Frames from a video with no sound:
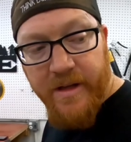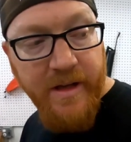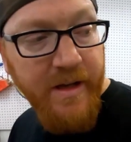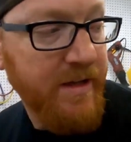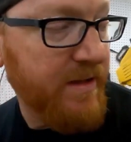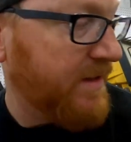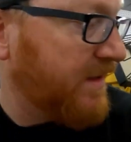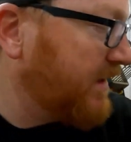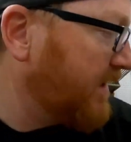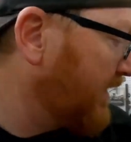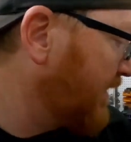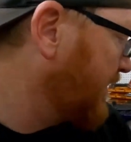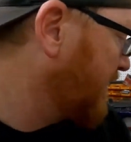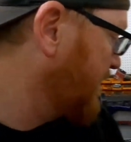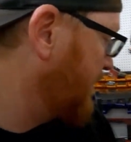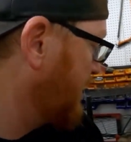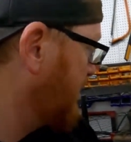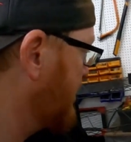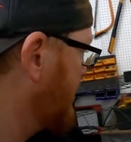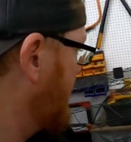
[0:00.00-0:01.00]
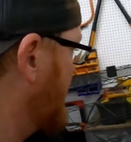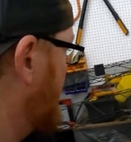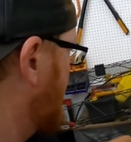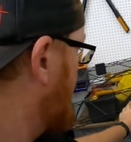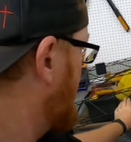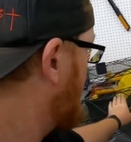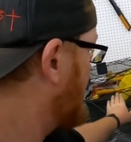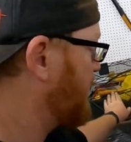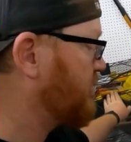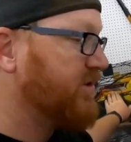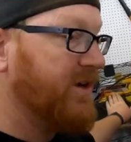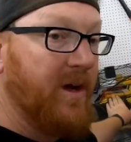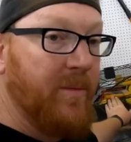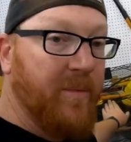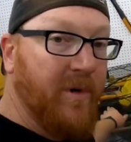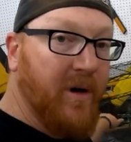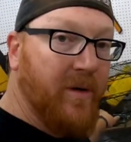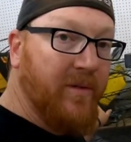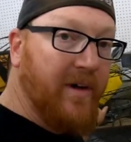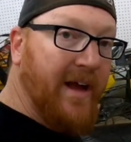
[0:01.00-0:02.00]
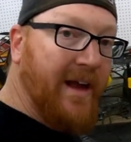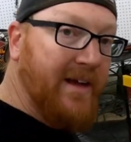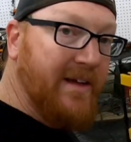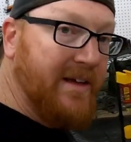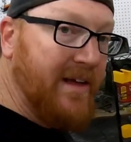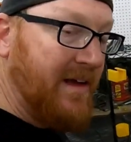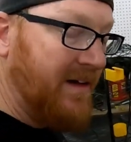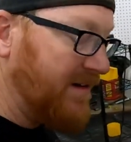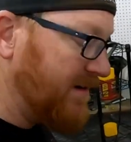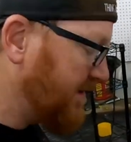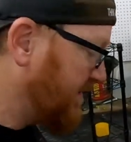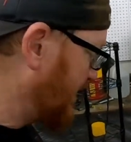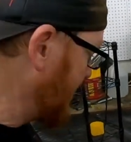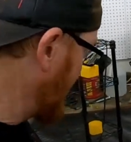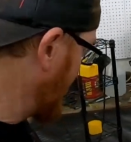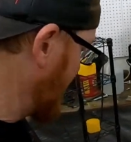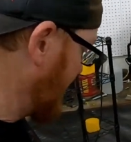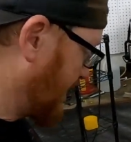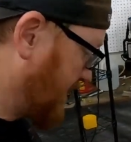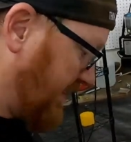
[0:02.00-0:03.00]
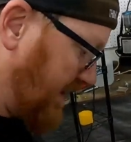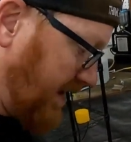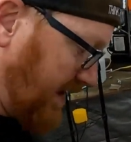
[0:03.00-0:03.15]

and then we'll drop our rack down in there